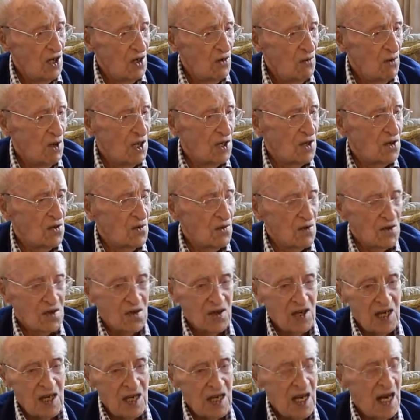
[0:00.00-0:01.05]
which was
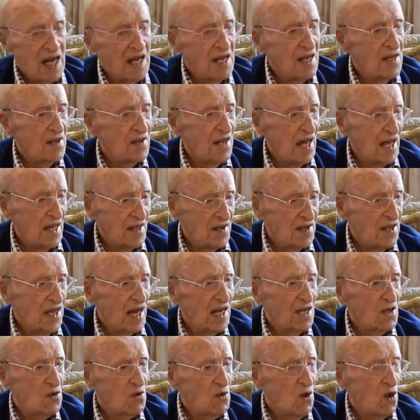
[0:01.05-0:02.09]
the, uh, then the
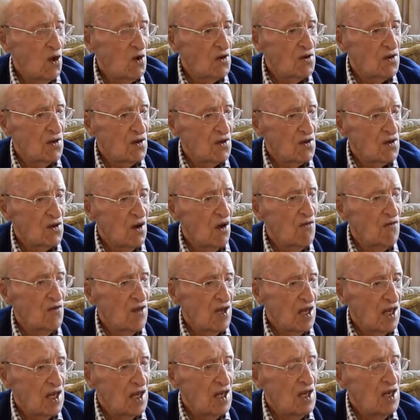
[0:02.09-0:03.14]
headquarters of
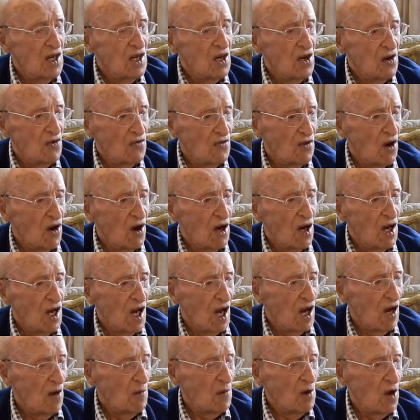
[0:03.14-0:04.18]
the Royal
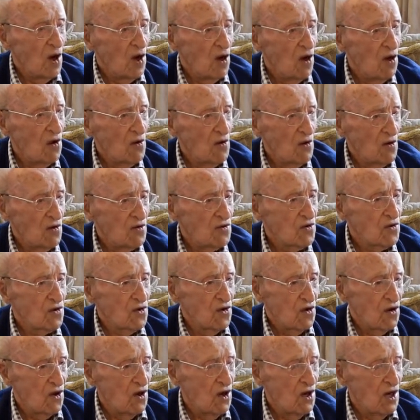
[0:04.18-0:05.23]
Army Ordnance
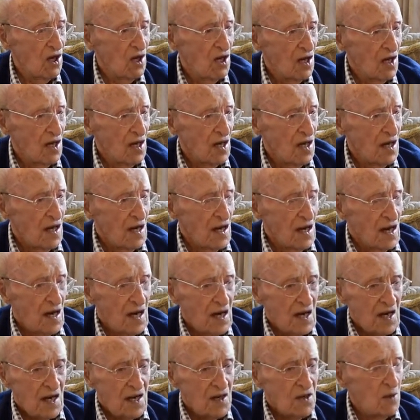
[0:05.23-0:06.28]
Corps, mm -hmm.
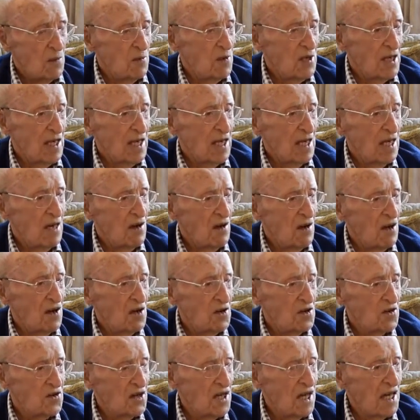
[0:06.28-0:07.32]
to begin
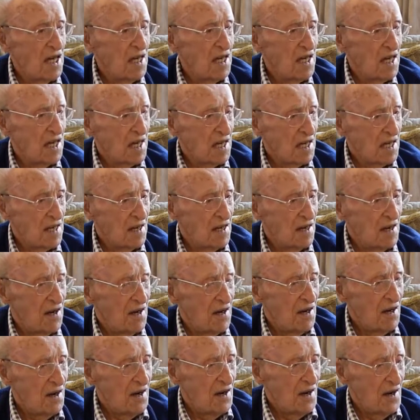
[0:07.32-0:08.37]
our training.
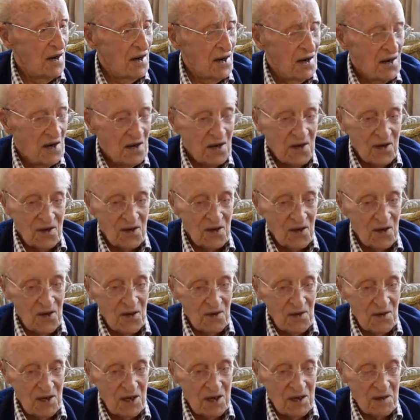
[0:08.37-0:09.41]
So
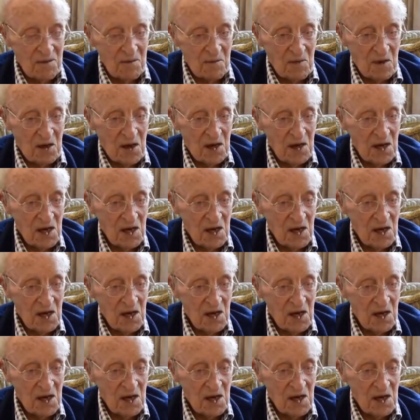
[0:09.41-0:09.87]
um,